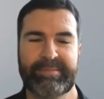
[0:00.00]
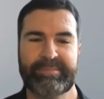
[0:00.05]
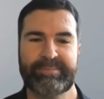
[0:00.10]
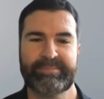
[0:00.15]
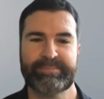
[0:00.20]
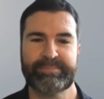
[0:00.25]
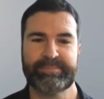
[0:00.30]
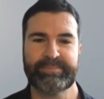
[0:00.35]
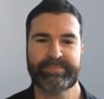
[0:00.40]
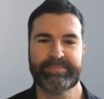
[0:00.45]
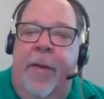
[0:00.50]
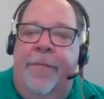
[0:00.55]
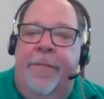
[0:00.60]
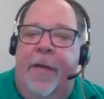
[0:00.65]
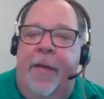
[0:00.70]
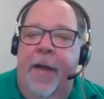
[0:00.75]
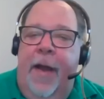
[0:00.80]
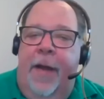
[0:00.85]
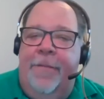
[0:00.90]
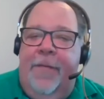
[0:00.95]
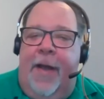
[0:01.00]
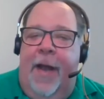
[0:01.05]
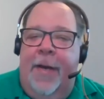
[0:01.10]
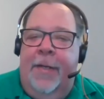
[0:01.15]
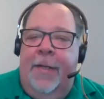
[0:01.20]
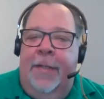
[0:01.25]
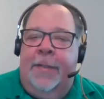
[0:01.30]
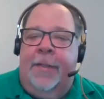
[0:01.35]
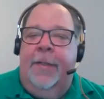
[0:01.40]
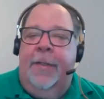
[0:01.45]
Yeah, I've got
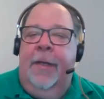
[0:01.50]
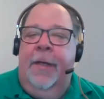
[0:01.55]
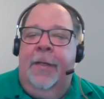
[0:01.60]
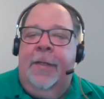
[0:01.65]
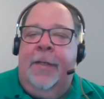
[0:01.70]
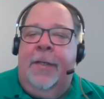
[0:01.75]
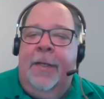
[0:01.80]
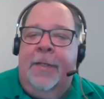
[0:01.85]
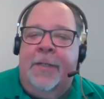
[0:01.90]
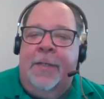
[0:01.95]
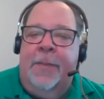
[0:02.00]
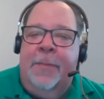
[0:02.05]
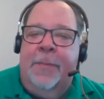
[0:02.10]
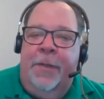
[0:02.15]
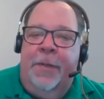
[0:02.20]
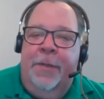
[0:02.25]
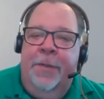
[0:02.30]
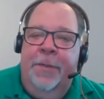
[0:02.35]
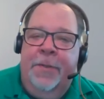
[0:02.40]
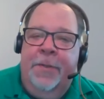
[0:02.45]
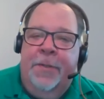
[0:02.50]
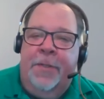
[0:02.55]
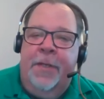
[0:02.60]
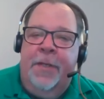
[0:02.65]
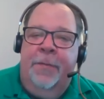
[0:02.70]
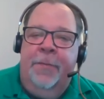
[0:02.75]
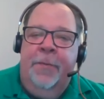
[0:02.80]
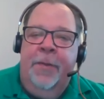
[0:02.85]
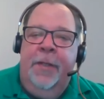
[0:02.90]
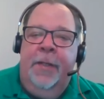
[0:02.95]
a customer who's
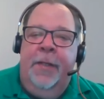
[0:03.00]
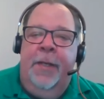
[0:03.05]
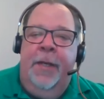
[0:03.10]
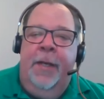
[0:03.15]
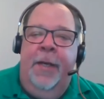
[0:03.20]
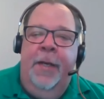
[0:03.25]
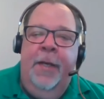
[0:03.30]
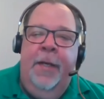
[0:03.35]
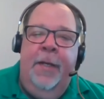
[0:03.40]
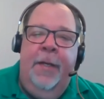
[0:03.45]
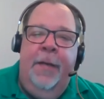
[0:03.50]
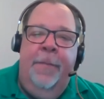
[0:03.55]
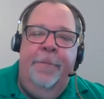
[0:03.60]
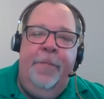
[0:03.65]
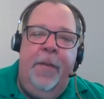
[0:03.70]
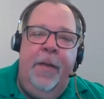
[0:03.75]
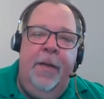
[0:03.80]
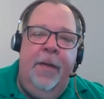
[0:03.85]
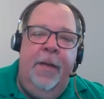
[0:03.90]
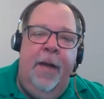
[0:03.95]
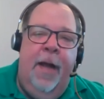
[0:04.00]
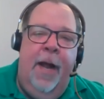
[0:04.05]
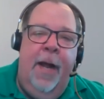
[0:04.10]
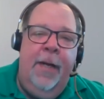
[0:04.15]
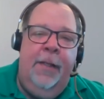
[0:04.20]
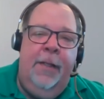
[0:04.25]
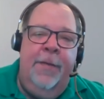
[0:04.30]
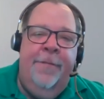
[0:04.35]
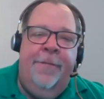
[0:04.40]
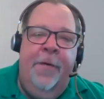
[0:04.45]
really
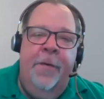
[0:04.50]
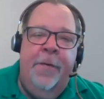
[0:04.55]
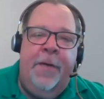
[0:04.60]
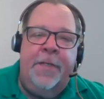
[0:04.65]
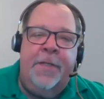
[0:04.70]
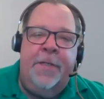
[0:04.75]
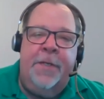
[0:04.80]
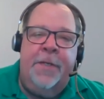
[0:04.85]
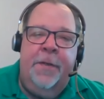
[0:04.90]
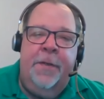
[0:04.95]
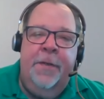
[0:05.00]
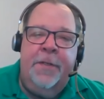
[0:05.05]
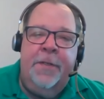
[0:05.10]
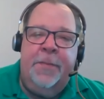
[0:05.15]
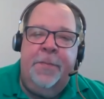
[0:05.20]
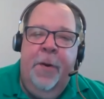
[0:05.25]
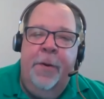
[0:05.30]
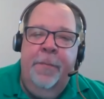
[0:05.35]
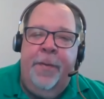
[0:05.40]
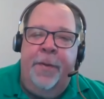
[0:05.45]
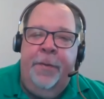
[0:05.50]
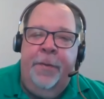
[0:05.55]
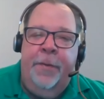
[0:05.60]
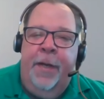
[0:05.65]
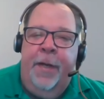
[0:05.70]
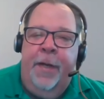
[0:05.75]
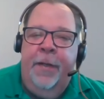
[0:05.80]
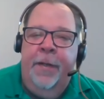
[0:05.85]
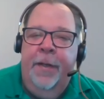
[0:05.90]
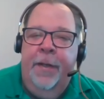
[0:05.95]
highly focused on the smart
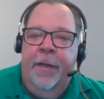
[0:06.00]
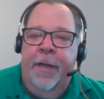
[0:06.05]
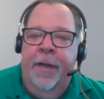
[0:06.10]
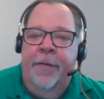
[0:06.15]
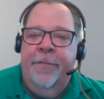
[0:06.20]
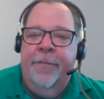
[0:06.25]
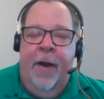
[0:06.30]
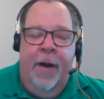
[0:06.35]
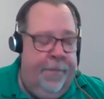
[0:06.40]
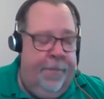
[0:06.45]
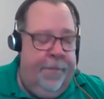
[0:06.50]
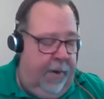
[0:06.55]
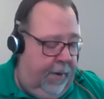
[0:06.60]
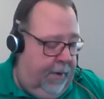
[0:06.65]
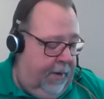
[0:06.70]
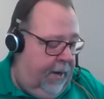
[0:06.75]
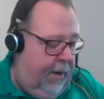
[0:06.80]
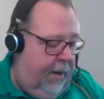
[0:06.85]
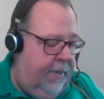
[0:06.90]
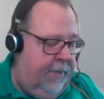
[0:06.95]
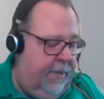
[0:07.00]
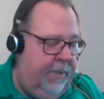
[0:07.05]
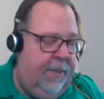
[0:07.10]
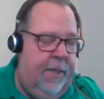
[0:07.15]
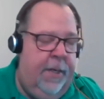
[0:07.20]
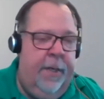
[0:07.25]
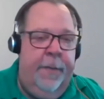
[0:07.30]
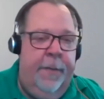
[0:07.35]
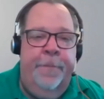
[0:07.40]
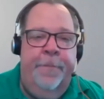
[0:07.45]
building environment.
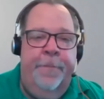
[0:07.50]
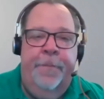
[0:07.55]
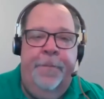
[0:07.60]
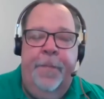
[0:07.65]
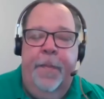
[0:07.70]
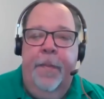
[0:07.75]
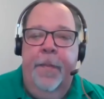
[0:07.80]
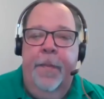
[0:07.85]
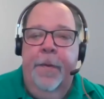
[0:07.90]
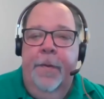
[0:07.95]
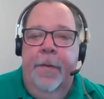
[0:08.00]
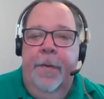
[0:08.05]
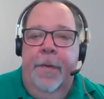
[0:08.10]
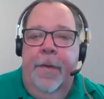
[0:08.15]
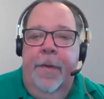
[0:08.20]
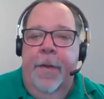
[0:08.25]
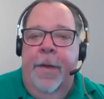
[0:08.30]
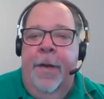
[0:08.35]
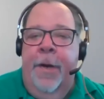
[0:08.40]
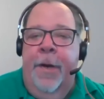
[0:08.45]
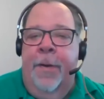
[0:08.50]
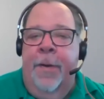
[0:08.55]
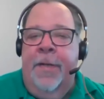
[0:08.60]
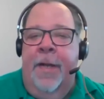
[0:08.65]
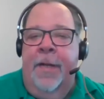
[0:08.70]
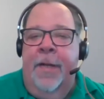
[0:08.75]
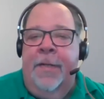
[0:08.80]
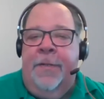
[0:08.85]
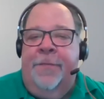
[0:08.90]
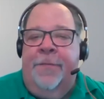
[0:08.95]
And,
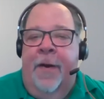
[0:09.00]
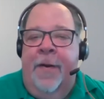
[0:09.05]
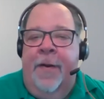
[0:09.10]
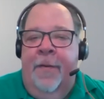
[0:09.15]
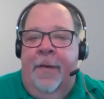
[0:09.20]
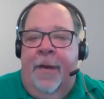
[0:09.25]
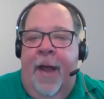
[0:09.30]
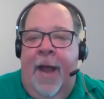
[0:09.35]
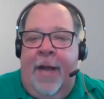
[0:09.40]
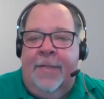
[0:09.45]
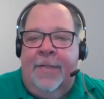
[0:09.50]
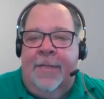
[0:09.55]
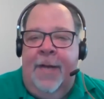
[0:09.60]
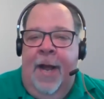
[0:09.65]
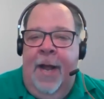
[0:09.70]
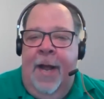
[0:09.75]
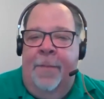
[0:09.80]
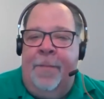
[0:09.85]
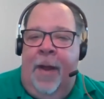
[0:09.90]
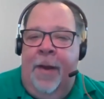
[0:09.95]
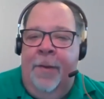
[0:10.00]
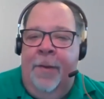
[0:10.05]
it's funny, the last time I